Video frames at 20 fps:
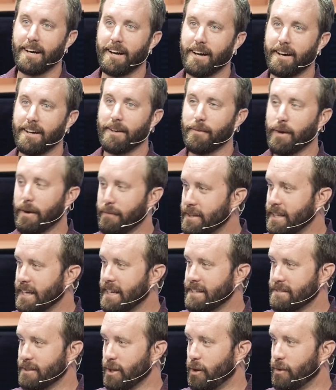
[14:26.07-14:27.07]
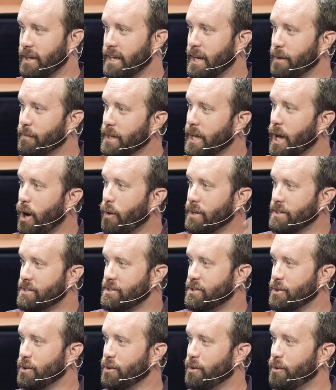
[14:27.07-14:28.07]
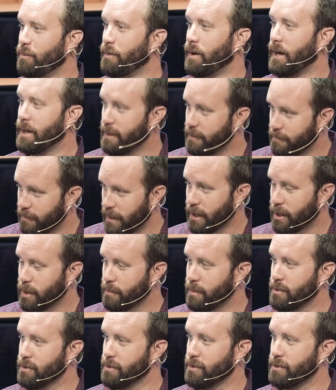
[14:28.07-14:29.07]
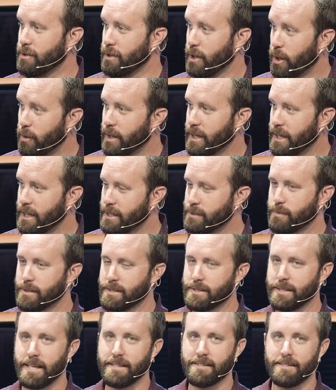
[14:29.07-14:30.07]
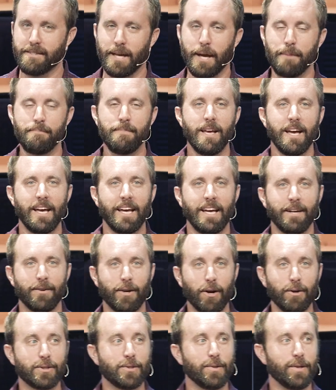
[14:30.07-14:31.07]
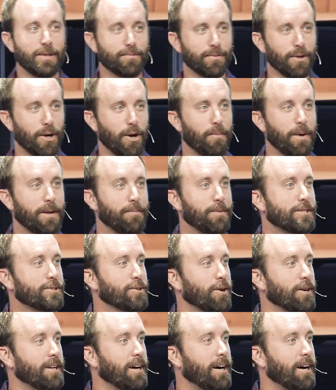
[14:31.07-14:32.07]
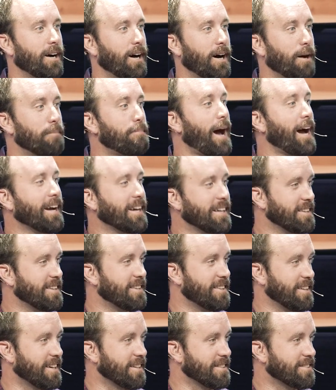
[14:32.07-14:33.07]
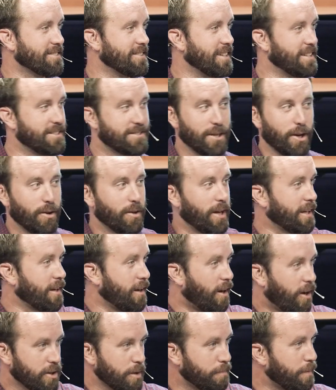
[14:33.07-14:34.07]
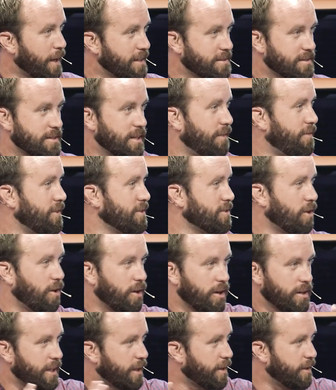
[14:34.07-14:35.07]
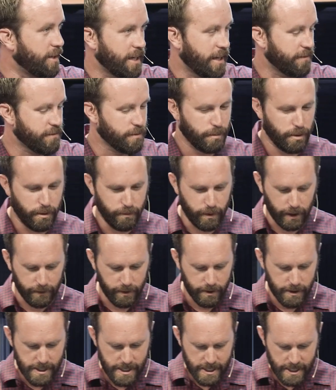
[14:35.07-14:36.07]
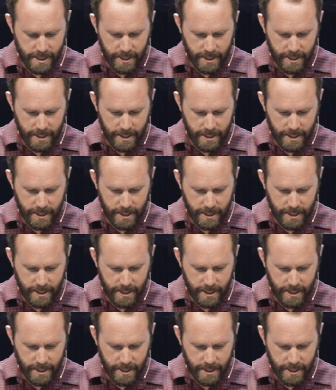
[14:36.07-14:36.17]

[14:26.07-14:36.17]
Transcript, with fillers: uh, everything gets loaded, and we go into my, my younger brother Logan his, was, is his name, and go to his room, and we start uh, unpacking the things. And so like all the bad stuff is hard, like you didn't have to move, whatever.